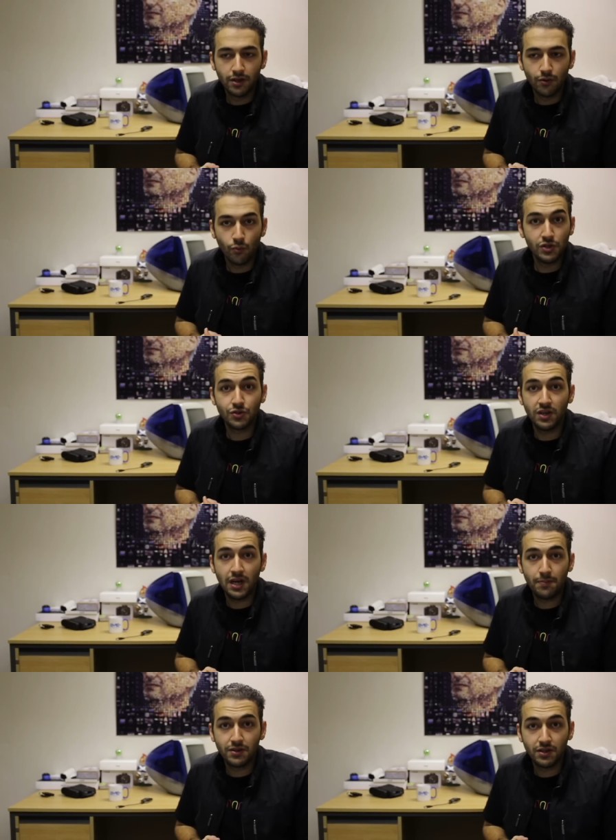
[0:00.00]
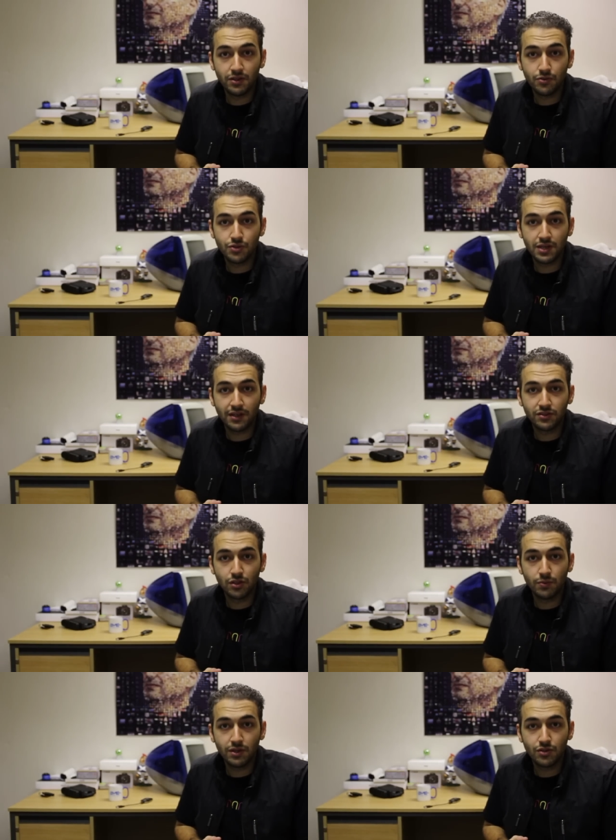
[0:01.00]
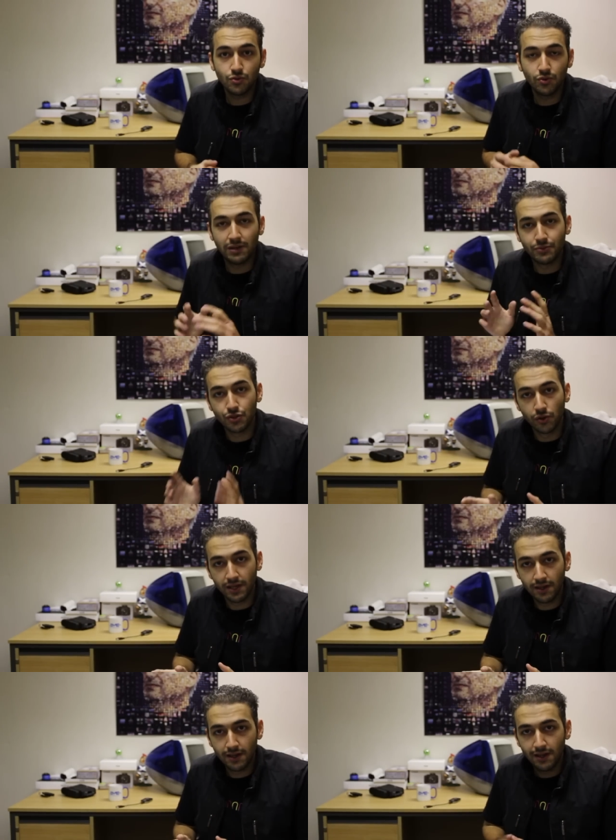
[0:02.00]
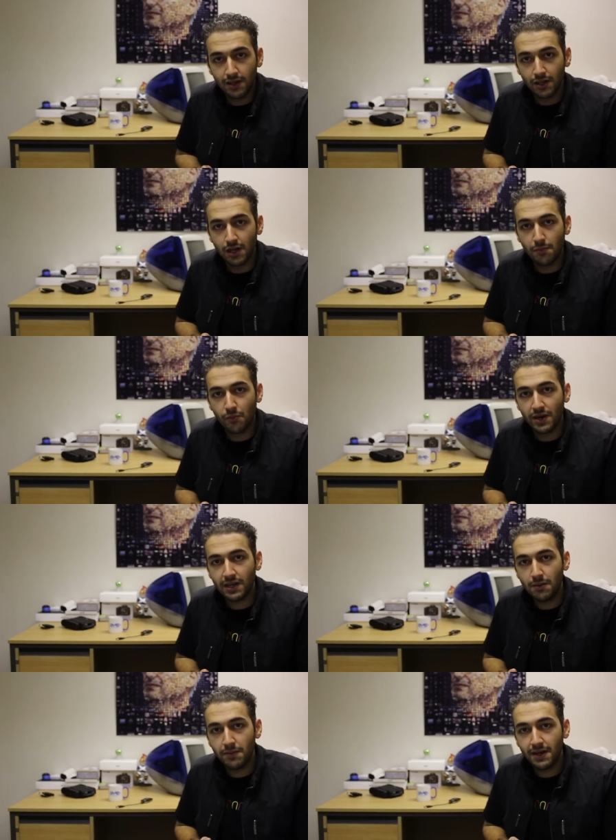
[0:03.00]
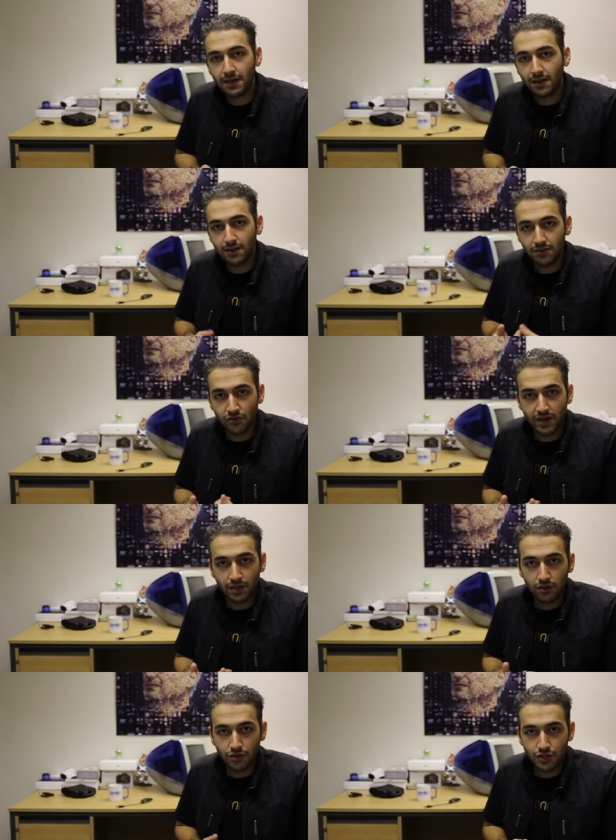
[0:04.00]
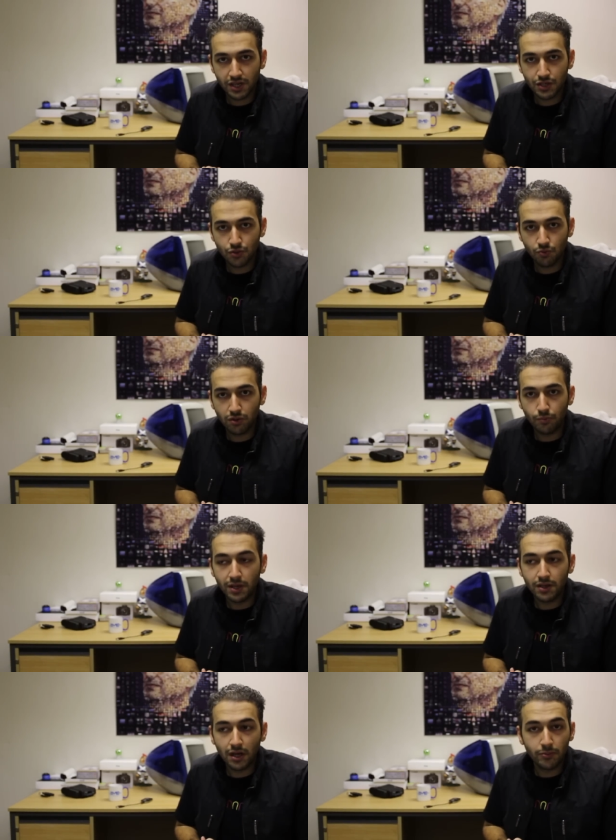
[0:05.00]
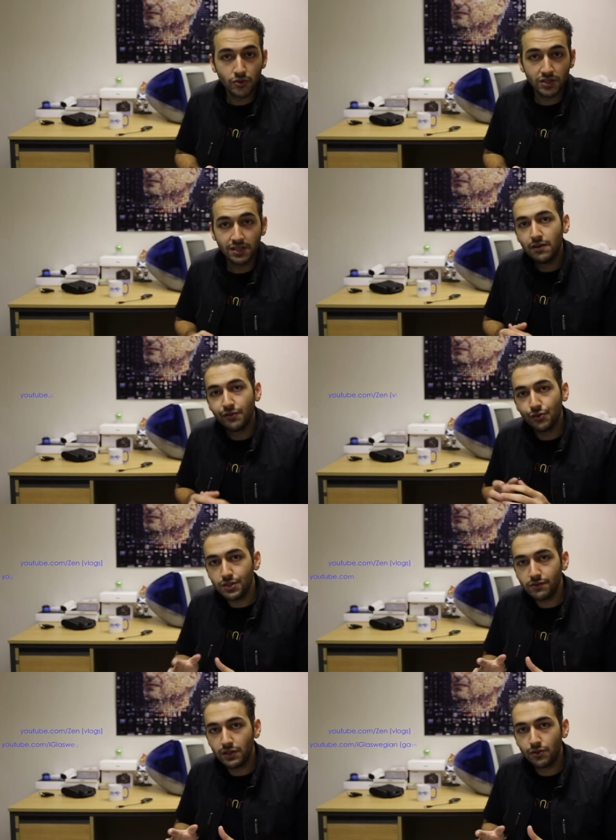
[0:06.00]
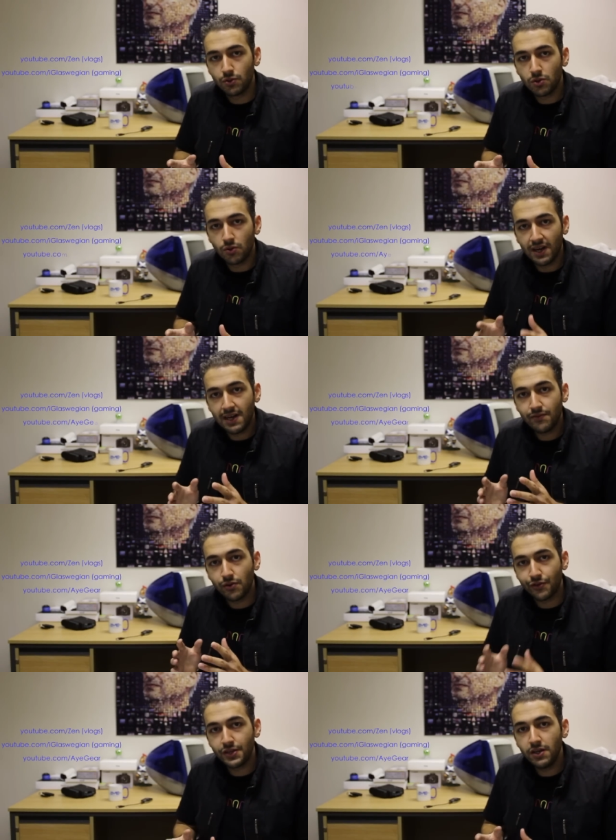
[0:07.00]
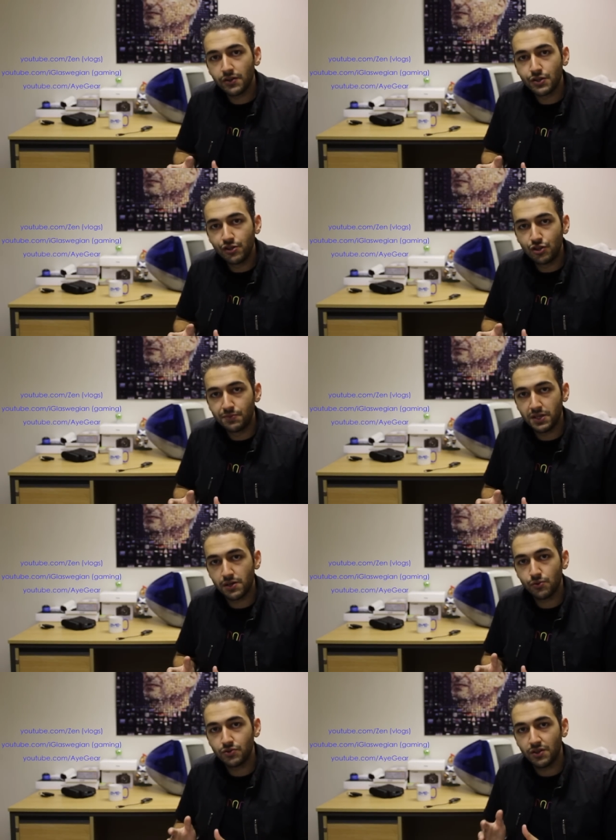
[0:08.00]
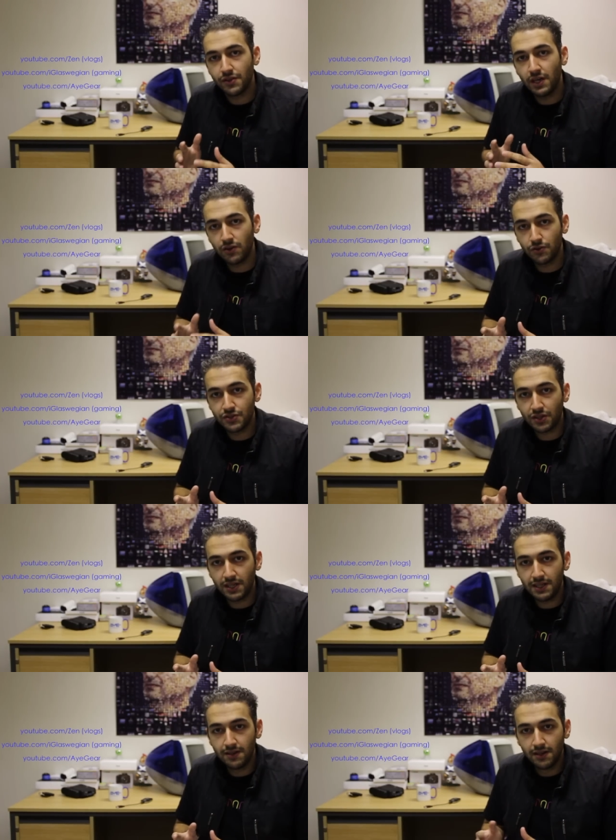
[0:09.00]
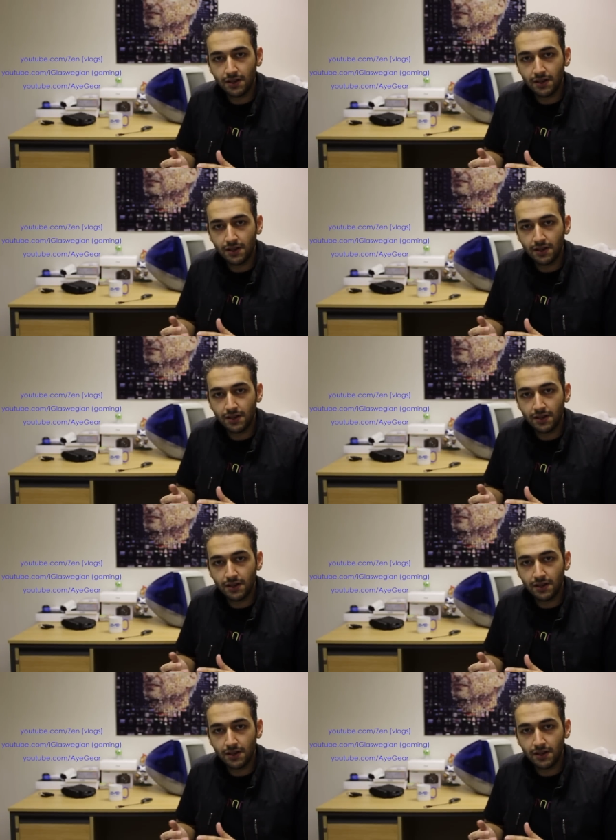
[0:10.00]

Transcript: what is going to happen in those next two weeks, so I'm sorry. Uh, but when I come back, the regular schedule will be uploaded. For those of you who don't know, I have got three other YouTube channels. They are on the screen.